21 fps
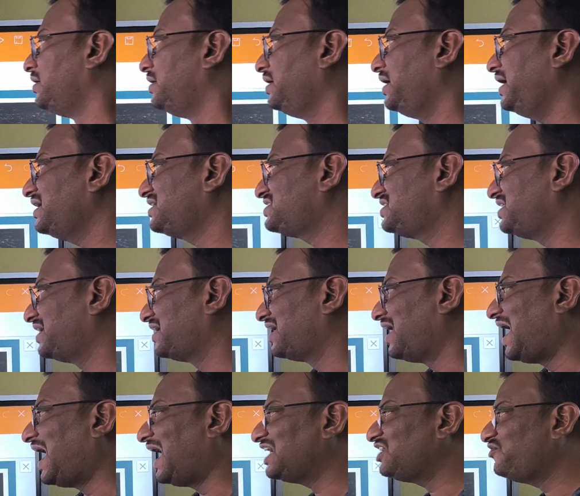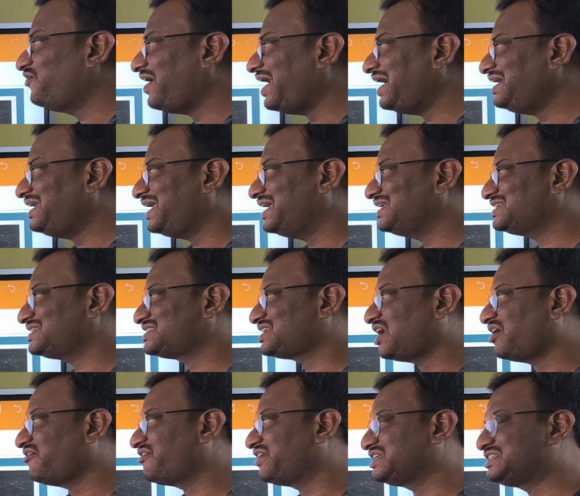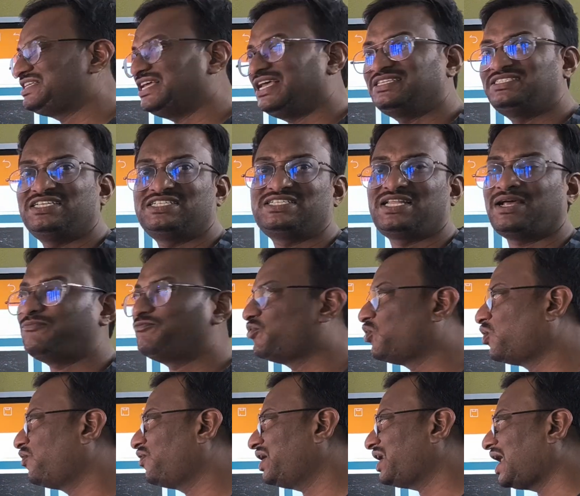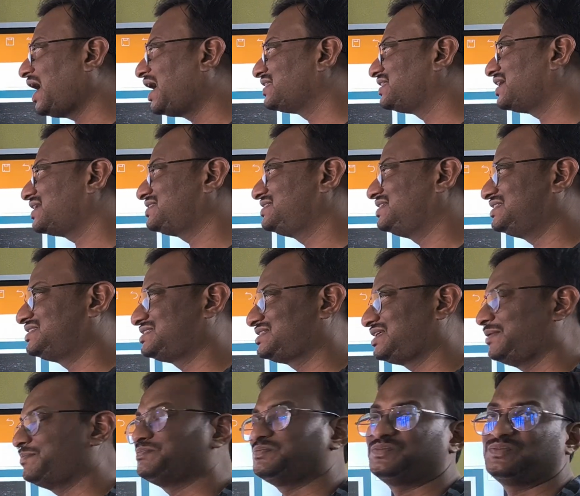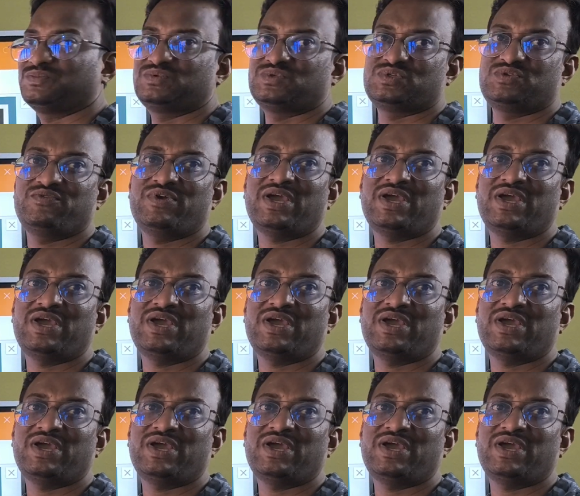Next thing, advantages of SI system over other systems.